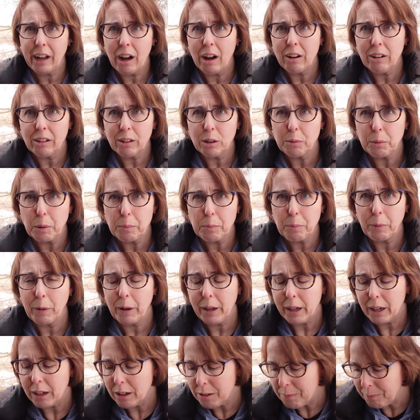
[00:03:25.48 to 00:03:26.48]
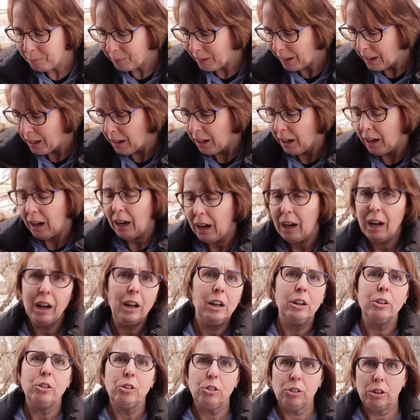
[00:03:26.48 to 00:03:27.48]
out a little bit prettier.
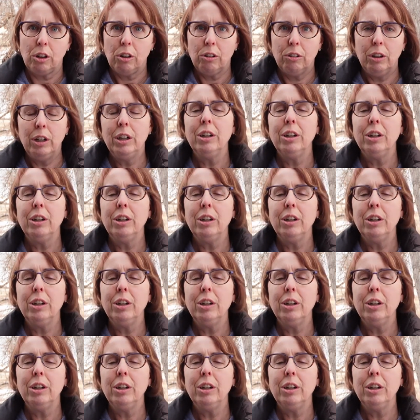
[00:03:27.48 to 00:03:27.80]
So